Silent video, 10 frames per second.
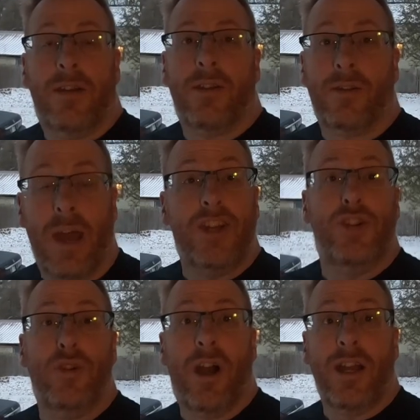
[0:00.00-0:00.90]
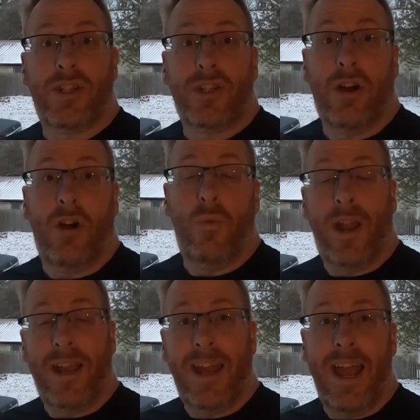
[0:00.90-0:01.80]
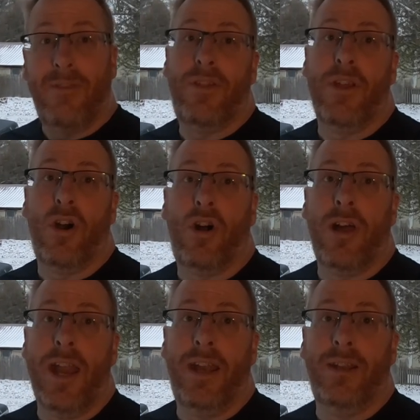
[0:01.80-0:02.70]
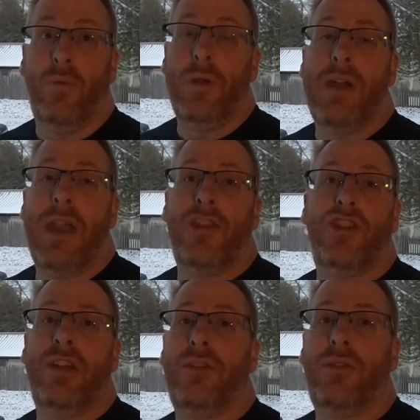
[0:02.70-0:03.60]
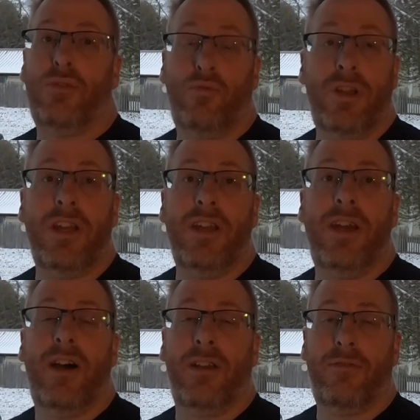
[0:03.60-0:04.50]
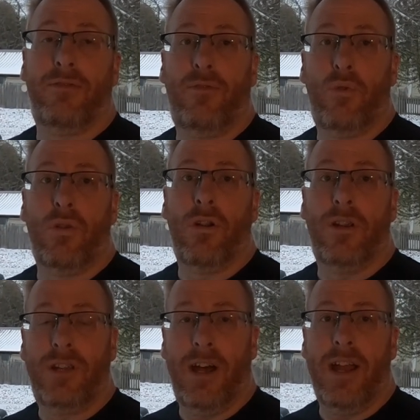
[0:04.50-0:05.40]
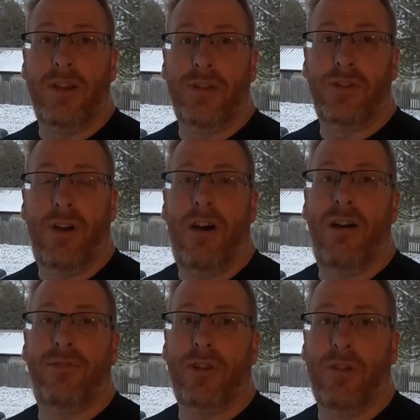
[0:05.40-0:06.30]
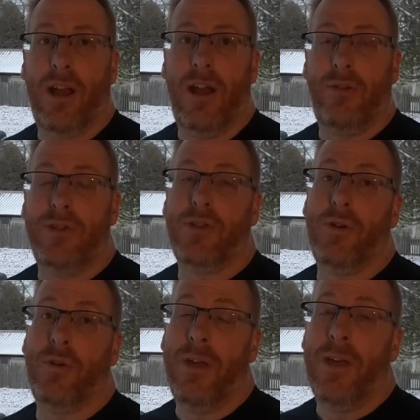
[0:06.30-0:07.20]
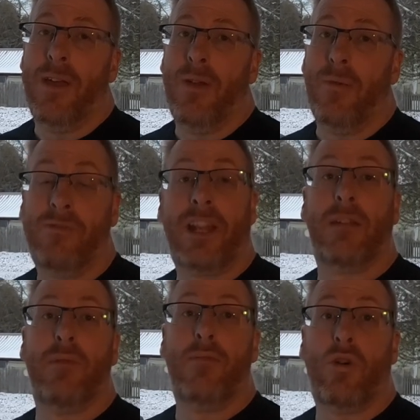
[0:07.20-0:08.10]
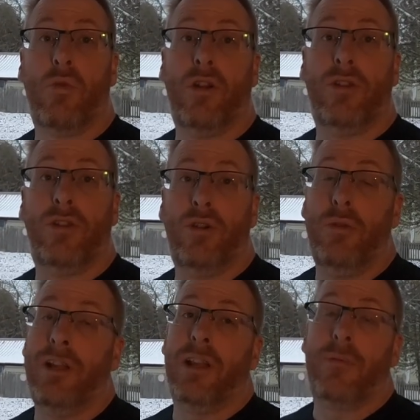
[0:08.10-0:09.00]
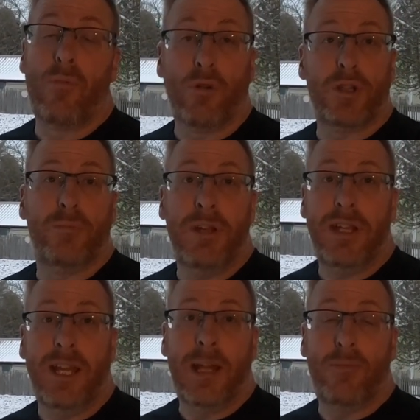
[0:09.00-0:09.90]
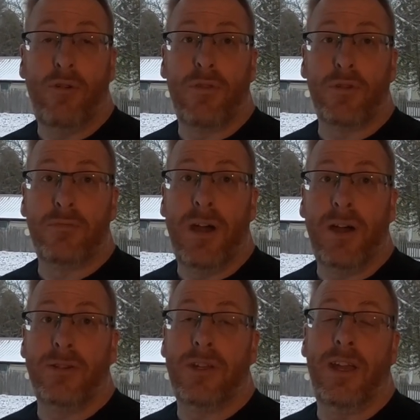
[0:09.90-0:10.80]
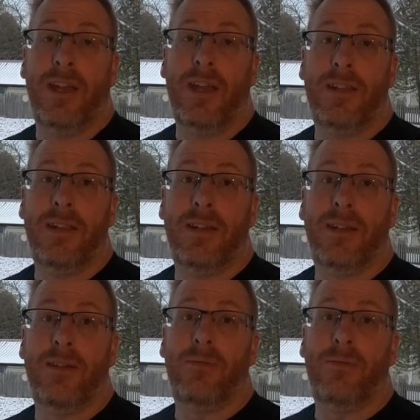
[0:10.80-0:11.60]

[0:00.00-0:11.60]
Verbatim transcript: So as you guys saw, when I got everything all edited, we managed to get three out of the four tires off the ground. So we've got a little bit more work to do. We need a little bit more speed to get up over those mounds, and uh,